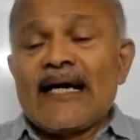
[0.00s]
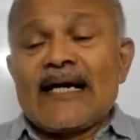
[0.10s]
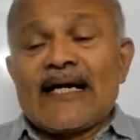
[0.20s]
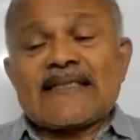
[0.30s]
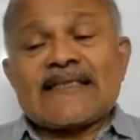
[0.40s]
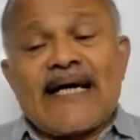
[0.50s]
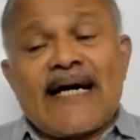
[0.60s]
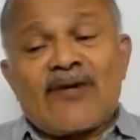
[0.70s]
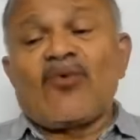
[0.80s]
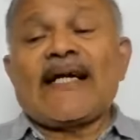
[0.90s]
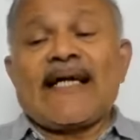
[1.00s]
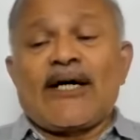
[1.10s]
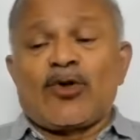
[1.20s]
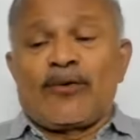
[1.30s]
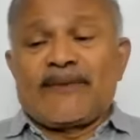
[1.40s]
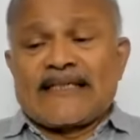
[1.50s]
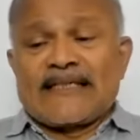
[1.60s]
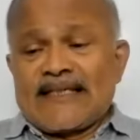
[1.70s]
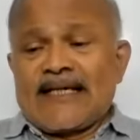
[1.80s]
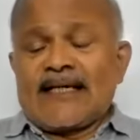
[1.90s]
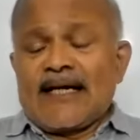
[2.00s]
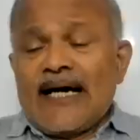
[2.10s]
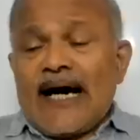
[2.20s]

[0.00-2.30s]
less than 1 nanometer